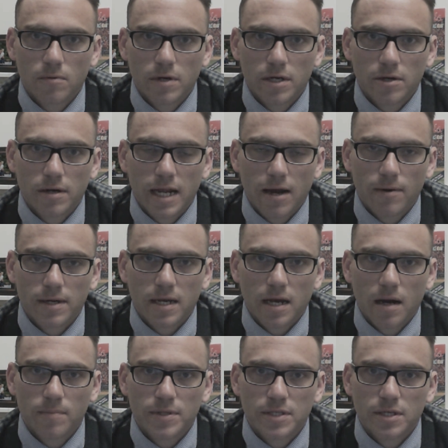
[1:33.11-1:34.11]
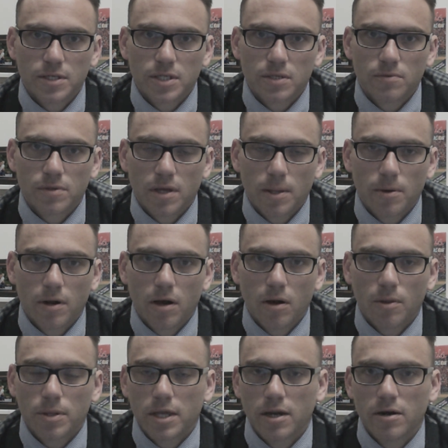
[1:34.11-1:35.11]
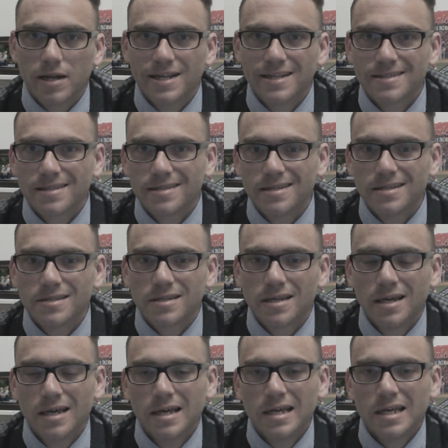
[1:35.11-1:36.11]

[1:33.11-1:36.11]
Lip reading: where you're now in competition with other healthcare entities,